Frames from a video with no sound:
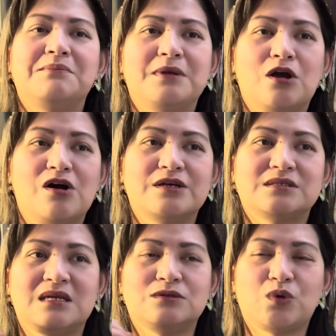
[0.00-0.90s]
Because
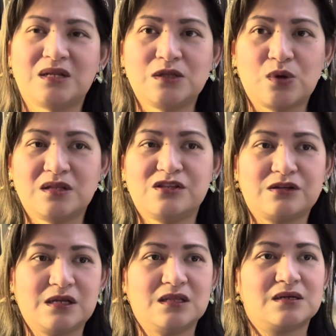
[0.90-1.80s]
in
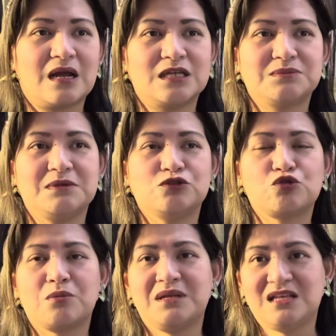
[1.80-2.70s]
2023, there has been
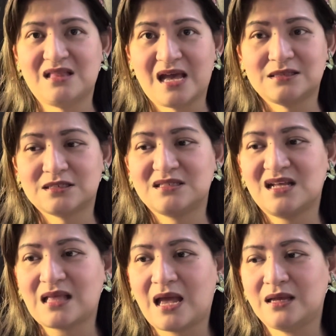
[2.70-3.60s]
so many deaths
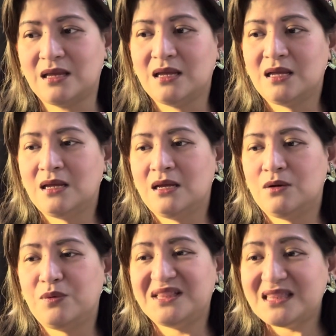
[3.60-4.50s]
that I
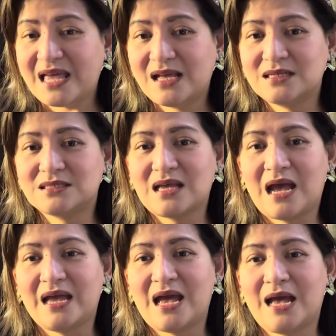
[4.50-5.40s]
witnessed.
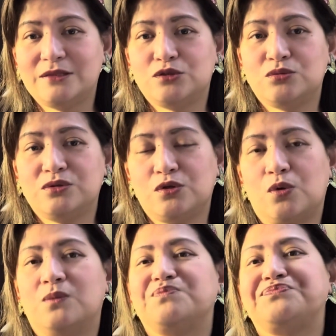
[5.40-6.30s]
I had to, you
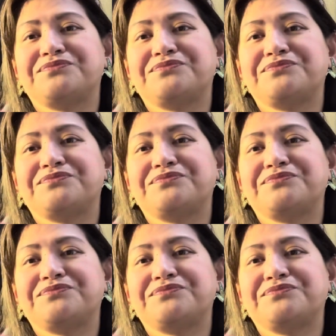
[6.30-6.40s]
know,